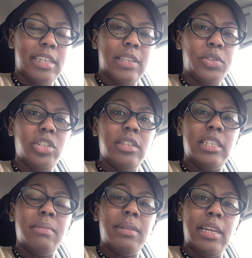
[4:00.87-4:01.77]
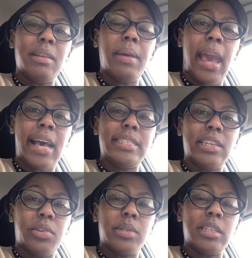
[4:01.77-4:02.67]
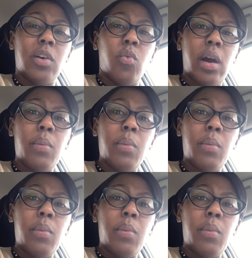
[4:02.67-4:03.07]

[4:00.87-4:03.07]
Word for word: That's what you need to be asking yourself. What